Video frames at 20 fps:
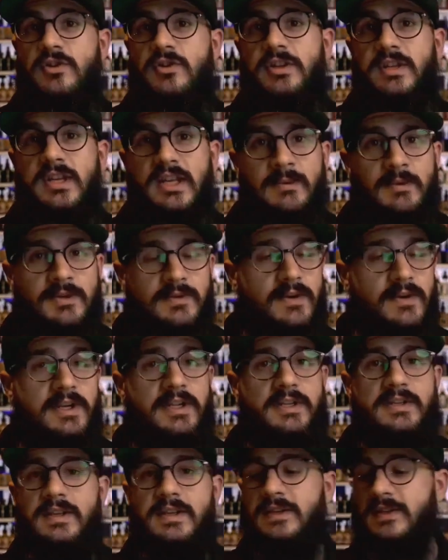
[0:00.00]
The name is
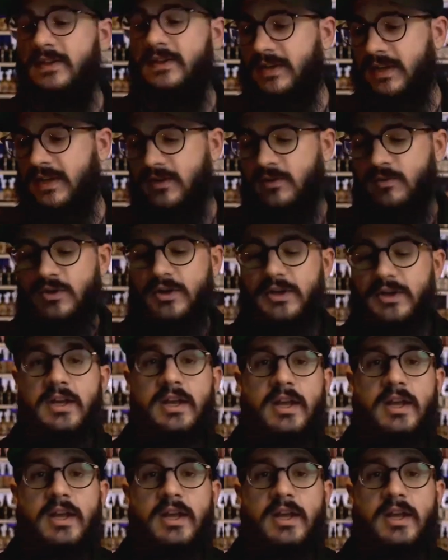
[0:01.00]
frankincense and sandalwood.